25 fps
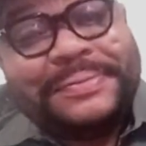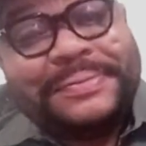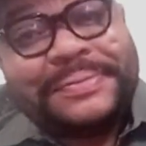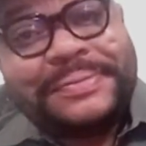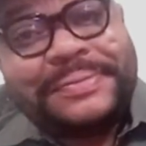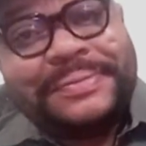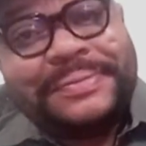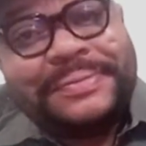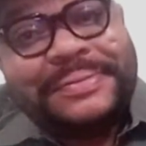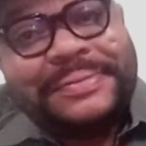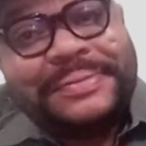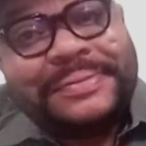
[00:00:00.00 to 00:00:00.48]

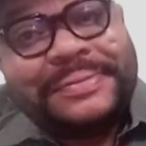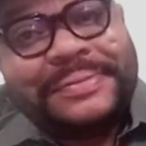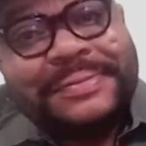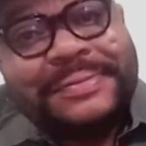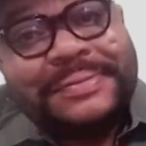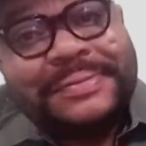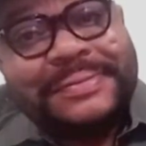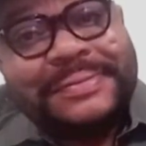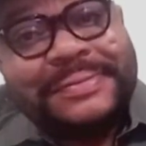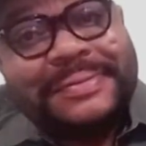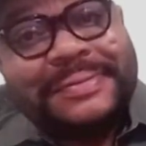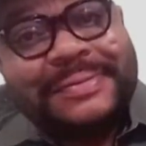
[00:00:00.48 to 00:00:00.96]

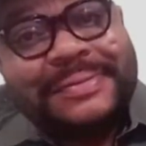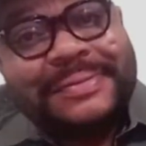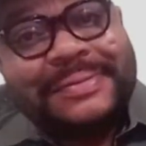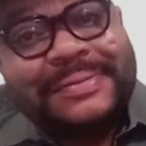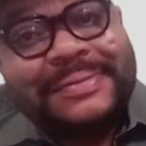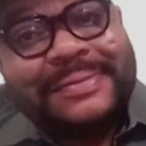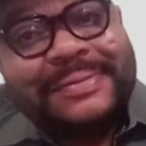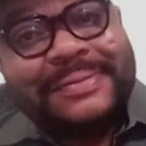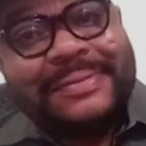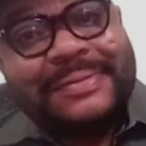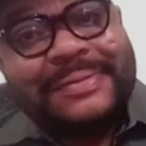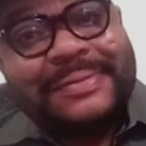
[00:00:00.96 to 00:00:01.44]

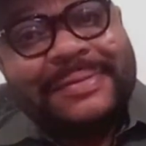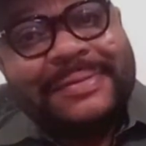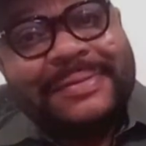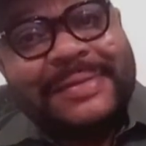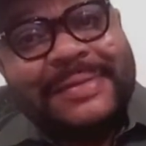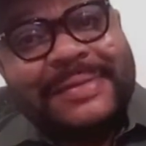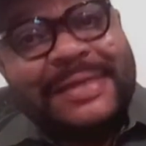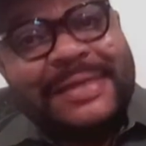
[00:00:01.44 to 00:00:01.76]
[no speech]